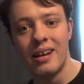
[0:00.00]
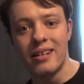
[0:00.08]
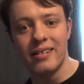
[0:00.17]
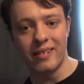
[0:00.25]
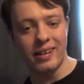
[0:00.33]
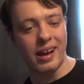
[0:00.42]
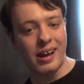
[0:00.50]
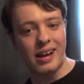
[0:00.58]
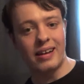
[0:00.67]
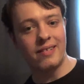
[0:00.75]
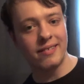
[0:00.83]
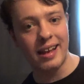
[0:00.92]
So yeah,
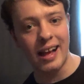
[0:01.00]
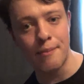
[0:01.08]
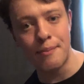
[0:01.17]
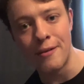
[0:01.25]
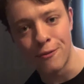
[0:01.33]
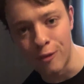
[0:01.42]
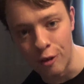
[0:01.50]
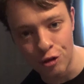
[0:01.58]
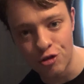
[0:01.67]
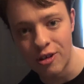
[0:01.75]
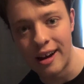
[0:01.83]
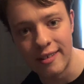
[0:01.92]
it does get a bit
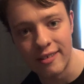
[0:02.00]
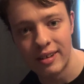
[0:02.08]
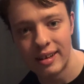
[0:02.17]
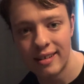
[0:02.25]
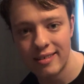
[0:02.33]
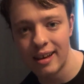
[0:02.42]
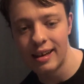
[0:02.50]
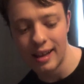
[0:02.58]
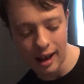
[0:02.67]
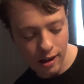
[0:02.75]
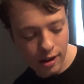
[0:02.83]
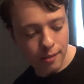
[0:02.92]
frustrating when you say
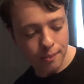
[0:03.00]
that.